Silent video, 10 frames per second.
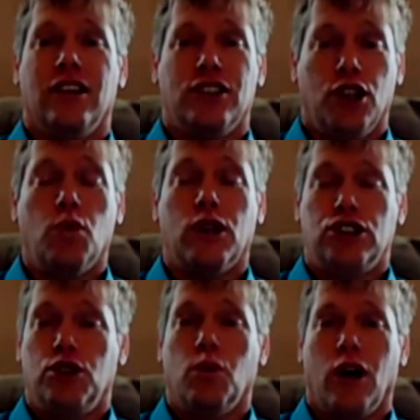do
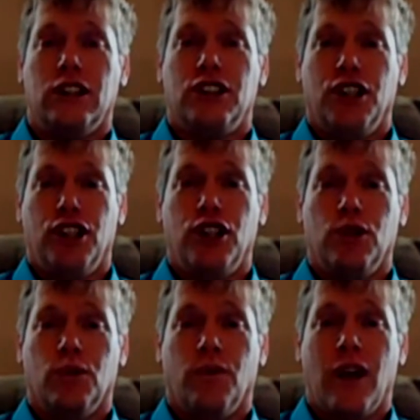what you want to do.
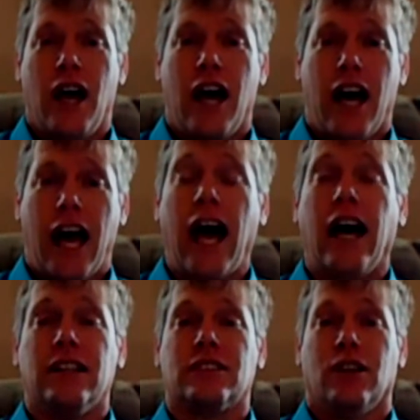
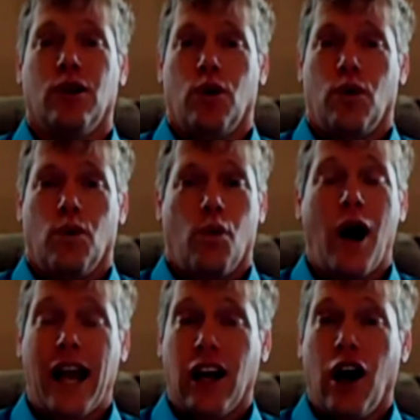Ask,
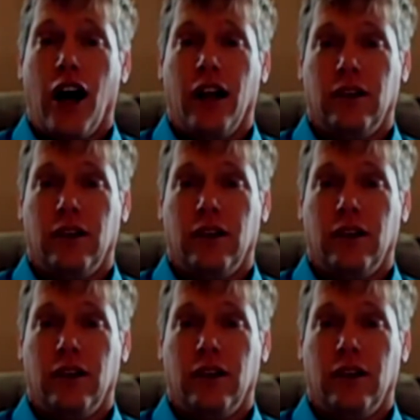why not?